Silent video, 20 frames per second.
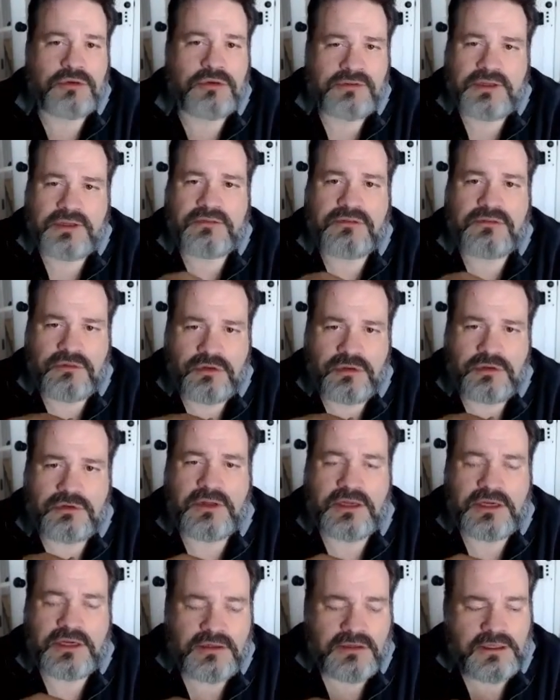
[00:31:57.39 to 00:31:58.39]
It sounds
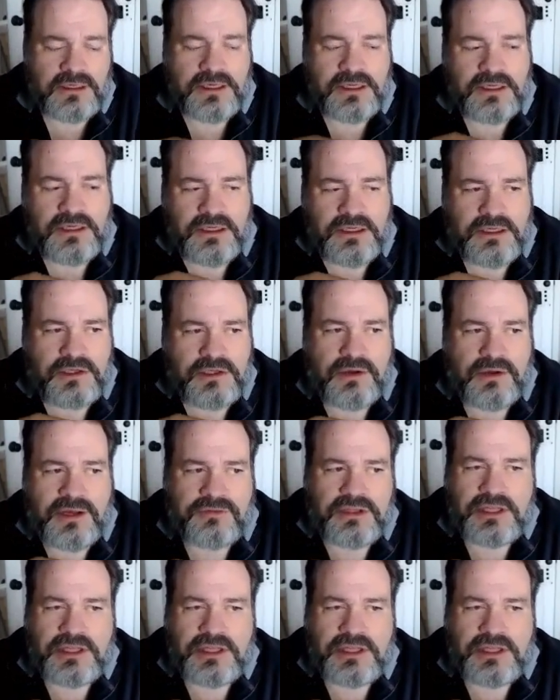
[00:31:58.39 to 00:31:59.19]
good there. You have